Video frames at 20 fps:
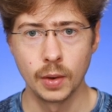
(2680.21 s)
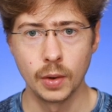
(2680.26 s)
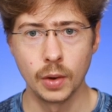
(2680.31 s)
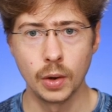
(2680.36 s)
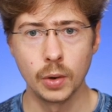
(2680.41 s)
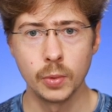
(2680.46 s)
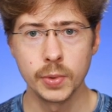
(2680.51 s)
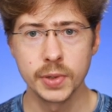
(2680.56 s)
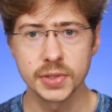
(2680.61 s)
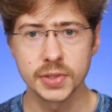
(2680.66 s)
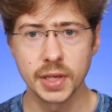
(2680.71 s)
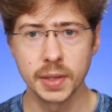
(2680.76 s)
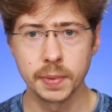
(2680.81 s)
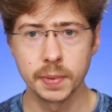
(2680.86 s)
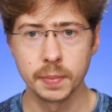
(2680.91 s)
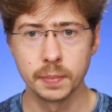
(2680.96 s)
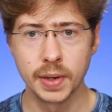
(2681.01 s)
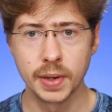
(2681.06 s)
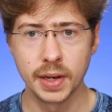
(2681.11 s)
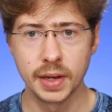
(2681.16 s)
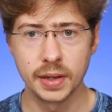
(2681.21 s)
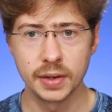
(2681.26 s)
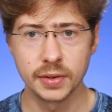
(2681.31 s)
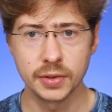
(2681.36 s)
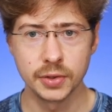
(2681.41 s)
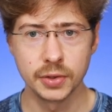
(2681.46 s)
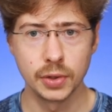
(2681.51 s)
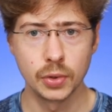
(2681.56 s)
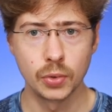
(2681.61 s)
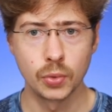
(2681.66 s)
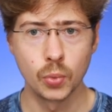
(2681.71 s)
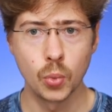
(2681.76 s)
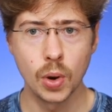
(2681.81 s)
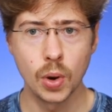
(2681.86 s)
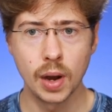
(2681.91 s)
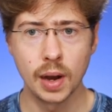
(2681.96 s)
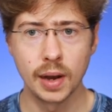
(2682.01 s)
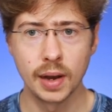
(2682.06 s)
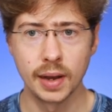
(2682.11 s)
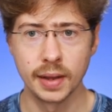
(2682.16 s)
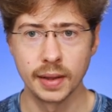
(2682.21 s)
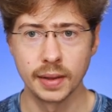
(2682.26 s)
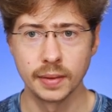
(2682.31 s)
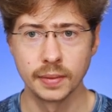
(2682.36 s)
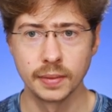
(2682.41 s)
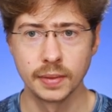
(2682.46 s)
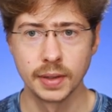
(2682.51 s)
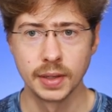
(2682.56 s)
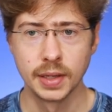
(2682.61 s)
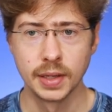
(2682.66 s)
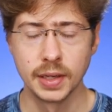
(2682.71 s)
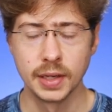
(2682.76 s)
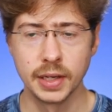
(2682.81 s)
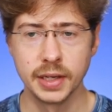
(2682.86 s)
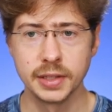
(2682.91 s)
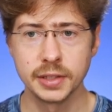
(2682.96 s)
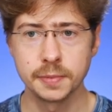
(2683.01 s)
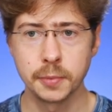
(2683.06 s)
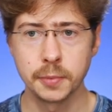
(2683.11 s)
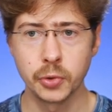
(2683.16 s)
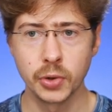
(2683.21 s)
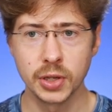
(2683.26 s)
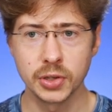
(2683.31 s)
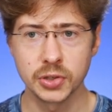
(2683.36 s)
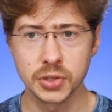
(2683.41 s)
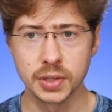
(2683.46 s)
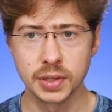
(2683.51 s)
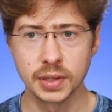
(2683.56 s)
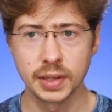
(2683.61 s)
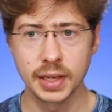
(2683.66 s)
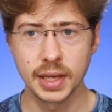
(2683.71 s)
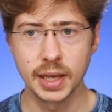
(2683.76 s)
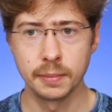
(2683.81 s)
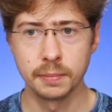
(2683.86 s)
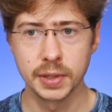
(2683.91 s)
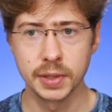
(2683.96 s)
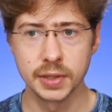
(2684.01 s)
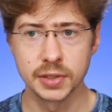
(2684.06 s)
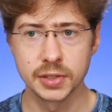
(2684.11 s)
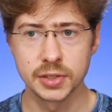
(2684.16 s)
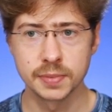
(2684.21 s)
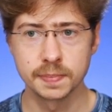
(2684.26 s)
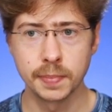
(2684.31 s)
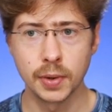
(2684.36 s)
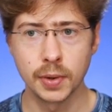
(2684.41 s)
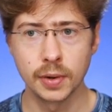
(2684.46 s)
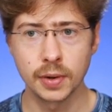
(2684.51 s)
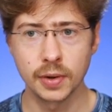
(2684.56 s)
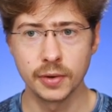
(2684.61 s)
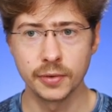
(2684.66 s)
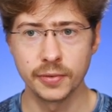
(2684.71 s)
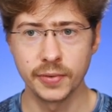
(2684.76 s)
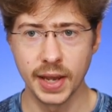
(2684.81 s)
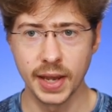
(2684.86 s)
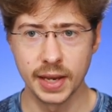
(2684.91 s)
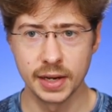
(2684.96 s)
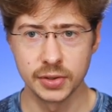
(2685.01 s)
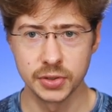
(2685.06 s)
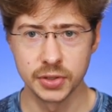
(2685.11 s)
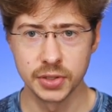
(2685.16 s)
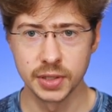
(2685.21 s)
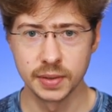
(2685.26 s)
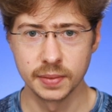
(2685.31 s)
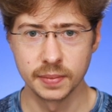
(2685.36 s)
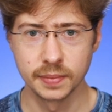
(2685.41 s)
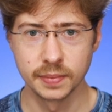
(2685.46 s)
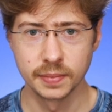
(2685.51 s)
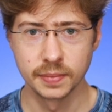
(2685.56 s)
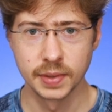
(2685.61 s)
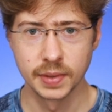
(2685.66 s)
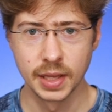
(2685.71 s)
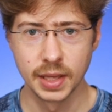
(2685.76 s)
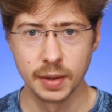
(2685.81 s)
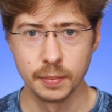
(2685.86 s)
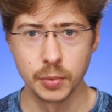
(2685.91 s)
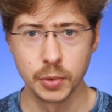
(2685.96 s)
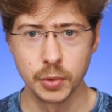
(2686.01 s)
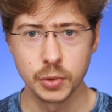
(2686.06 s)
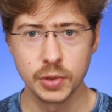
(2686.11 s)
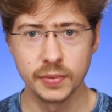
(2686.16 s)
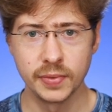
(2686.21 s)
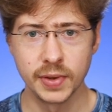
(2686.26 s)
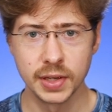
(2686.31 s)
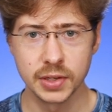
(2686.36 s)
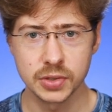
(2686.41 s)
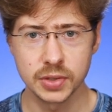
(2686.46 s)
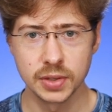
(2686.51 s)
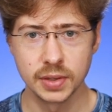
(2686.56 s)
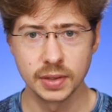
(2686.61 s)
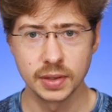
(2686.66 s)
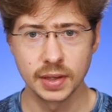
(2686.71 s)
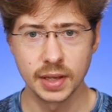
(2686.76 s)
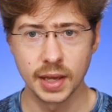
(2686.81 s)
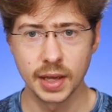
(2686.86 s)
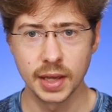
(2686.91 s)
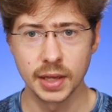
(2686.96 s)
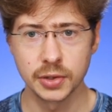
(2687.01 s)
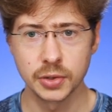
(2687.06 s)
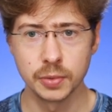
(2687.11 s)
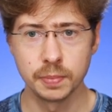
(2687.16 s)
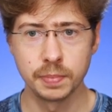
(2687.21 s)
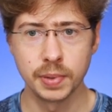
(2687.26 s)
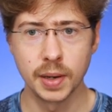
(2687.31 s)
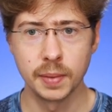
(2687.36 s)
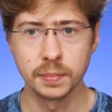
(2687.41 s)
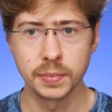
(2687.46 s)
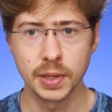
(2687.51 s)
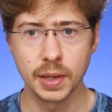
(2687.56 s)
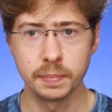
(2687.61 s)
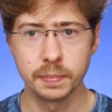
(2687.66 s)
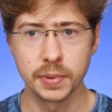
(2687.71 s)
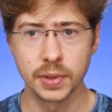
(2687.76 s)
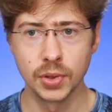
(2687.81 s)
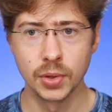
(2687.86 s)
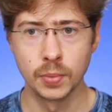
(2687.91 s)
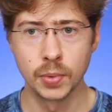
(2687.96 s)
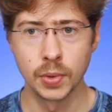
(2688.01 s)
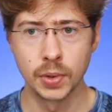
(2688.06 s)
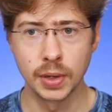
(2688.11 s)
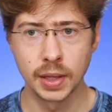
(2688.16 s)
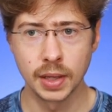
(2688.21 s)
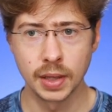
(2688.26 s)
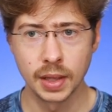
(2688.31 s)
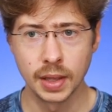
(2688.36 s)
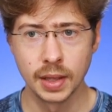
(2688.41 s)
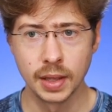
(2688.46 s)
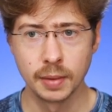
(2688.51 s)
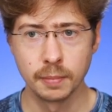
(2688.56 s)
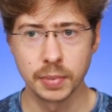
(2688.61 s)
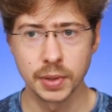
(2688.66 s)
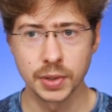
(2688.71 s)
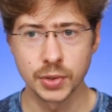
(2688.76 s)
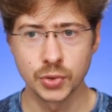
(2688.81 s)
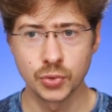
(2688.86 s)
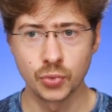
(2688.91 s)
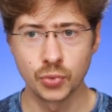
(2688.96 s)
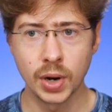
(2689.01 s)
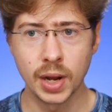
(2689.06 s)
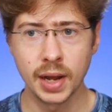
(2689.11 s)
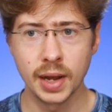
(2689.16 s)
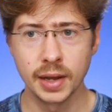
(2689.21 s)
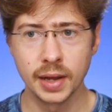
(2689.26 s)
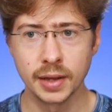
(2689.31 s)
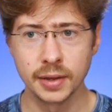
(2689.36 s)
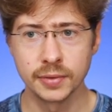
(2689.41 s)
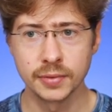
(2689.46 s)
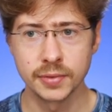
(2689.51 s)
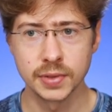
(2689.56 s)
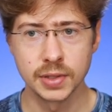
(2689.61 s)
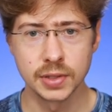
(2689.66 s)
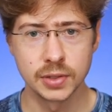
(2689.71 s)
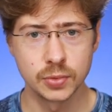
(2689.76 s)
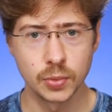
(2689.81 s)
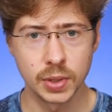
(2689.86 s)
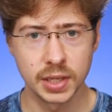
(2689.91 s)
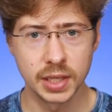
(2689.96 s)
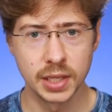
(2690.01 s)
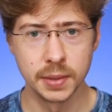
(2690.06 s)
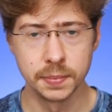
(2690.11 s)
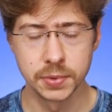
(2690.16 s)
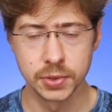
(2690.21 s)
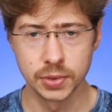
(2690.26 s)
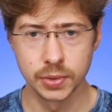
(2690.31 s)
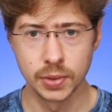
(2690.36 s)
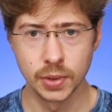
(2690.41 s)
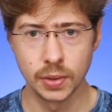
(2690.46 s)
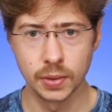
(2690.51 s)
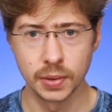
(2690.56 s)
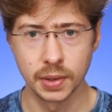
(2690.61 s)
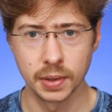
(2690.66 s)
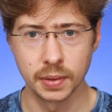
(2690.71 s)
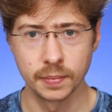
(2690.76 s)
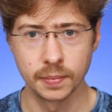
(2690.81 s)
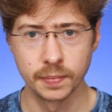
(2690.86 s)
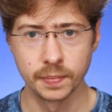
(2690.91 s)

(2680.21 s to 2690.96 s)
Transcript: Always keep in mind your why. Inspiration can be a spark of energy. Motivation can get you pumped up in the morning, but drive is what keeps you going.